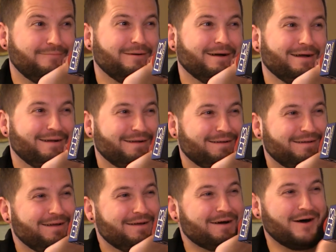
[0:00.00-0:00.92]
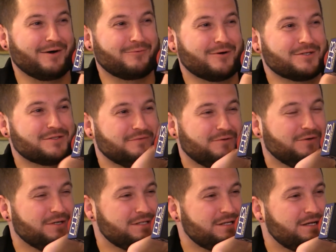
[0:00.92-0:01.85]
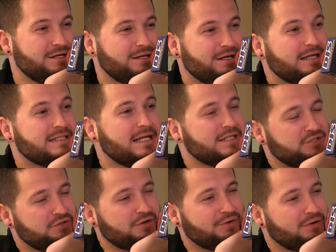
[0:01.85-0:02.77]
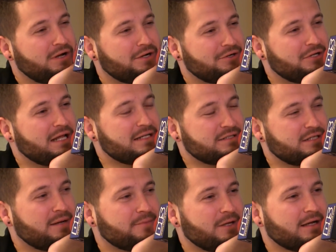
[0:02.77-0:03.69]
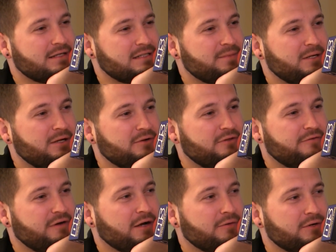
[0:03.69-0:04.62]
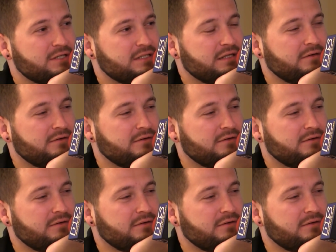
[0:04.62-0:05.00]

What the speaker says: But Hogwarts, of course. Is that still going on, or did that stop yet? Because I've been hearing the fireworks still.